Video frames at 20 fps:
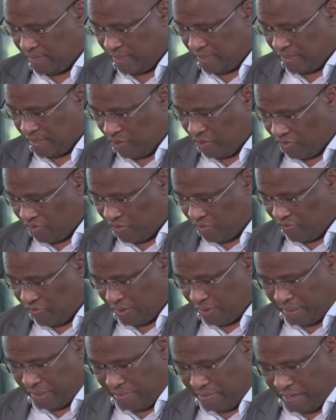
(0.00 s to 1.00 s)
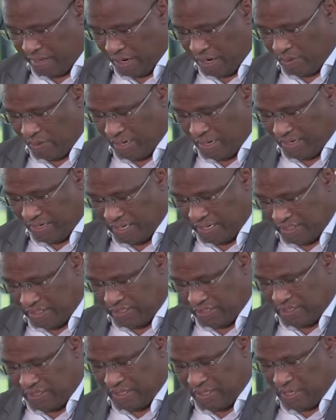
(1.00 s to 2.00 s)
The Office of the Premier will
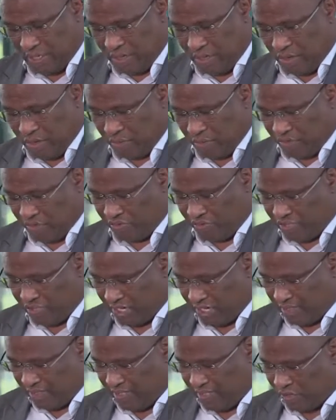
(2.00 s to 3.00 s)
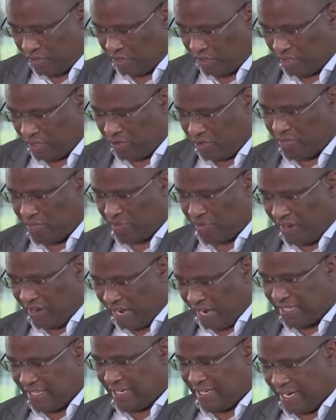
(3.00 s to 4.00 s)
release provincial circular to
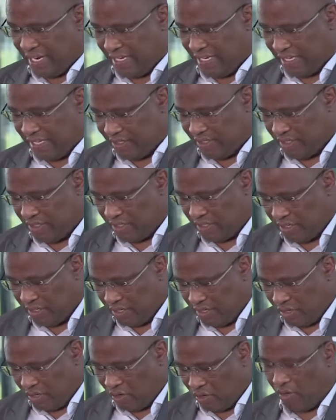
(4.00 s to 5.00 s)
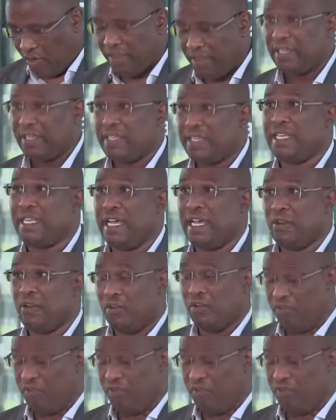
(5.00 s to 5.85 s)
provide guidance on the return